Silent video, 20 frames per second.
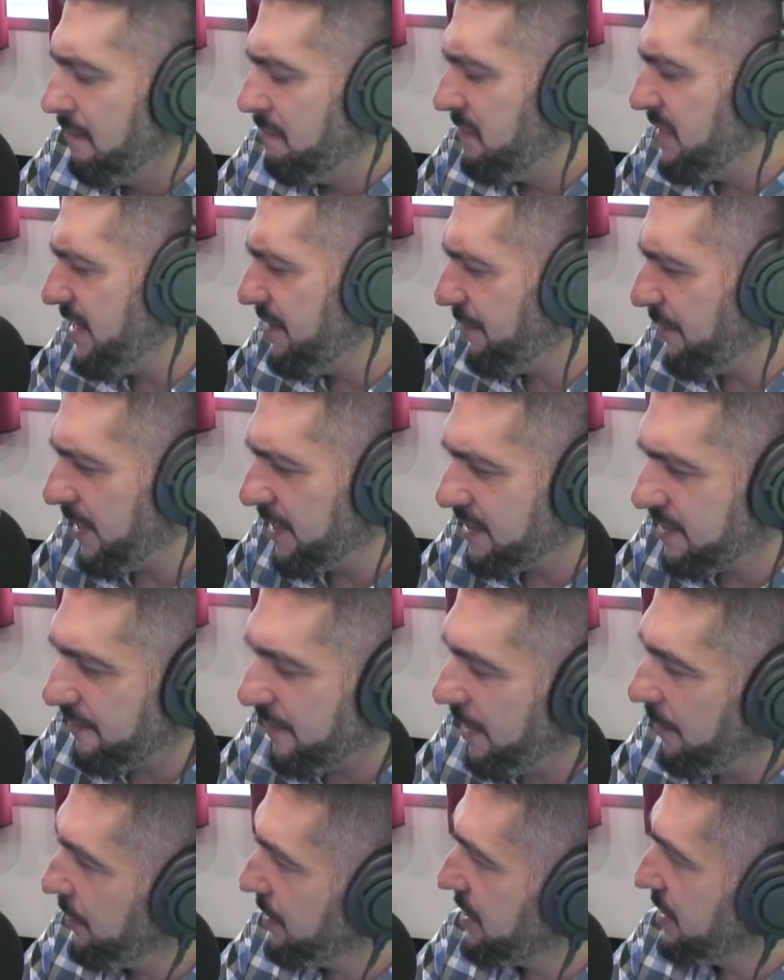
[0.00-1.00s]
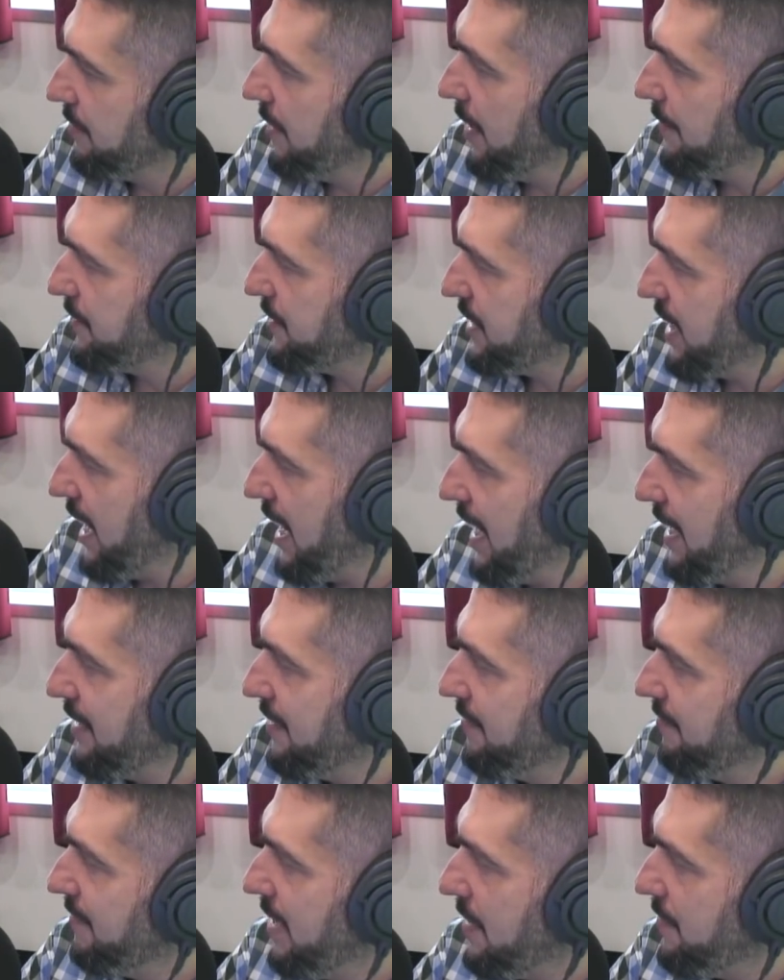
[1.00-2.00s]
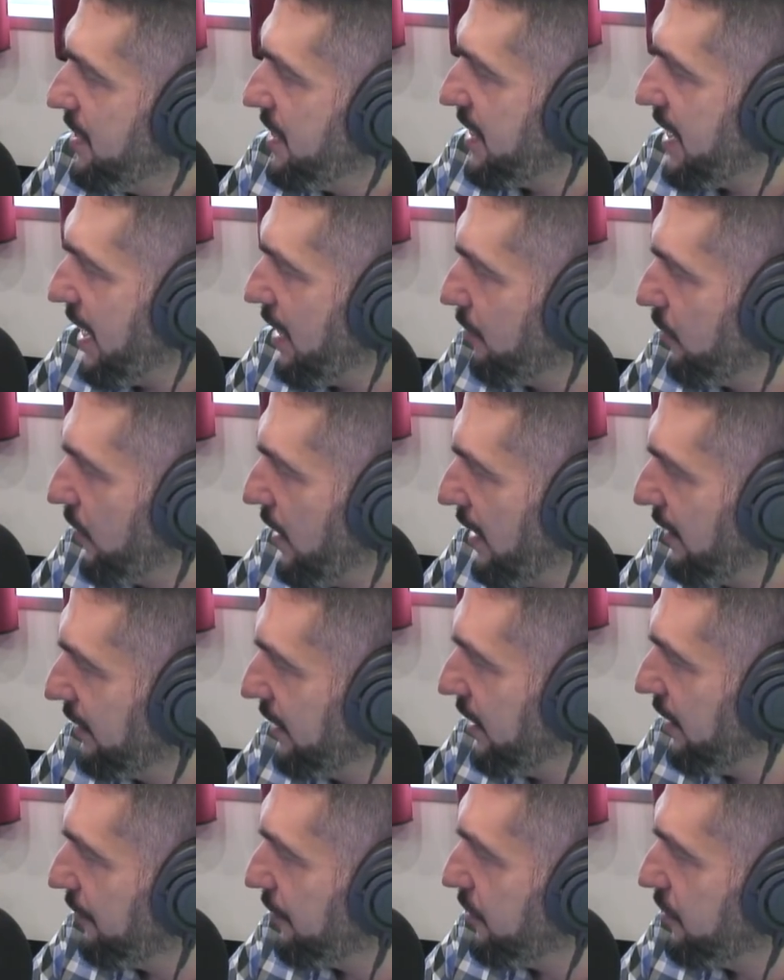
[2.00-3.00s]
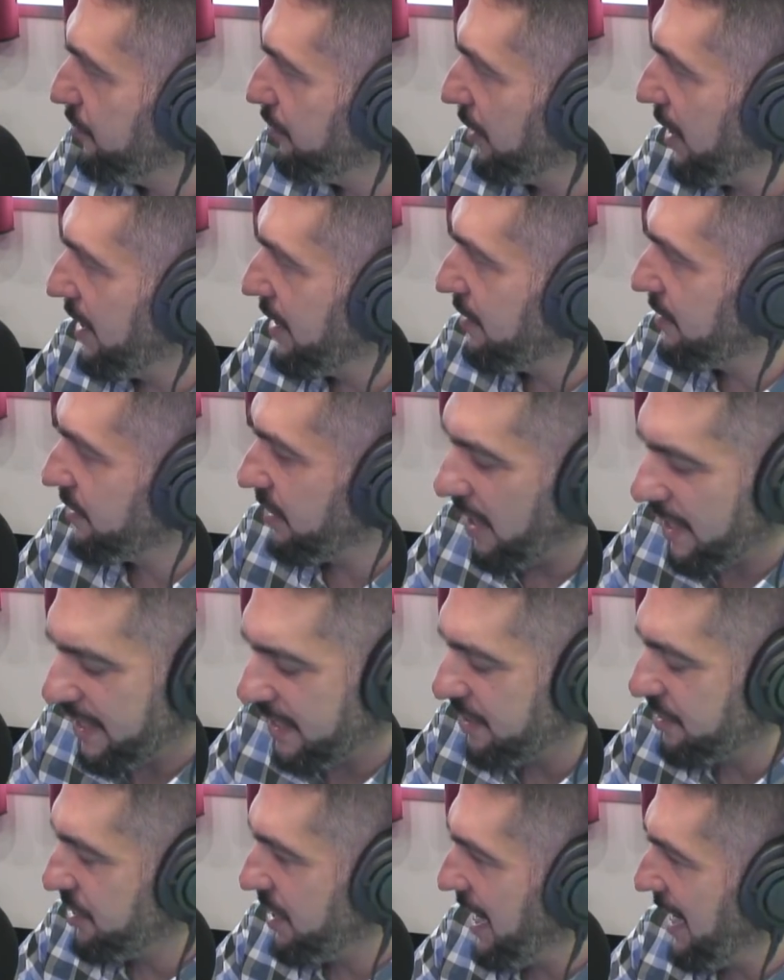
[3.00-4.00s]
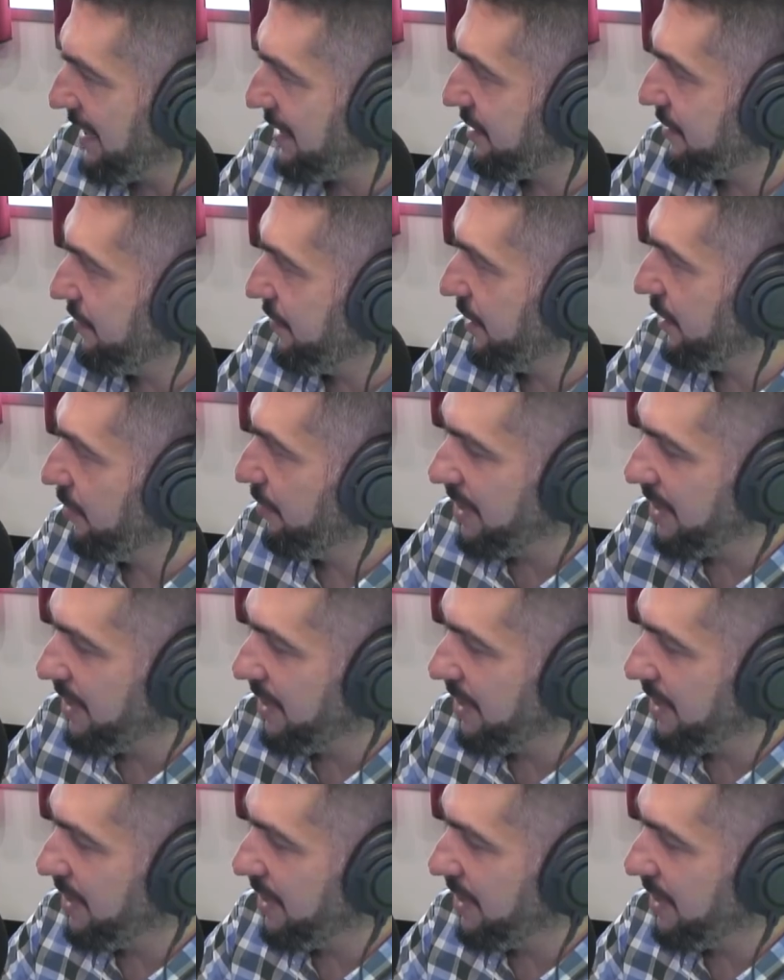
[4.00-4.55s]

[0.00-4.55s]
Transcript: Defensive end with some upside. Maybe you get him around enough good players like in Jacksonville,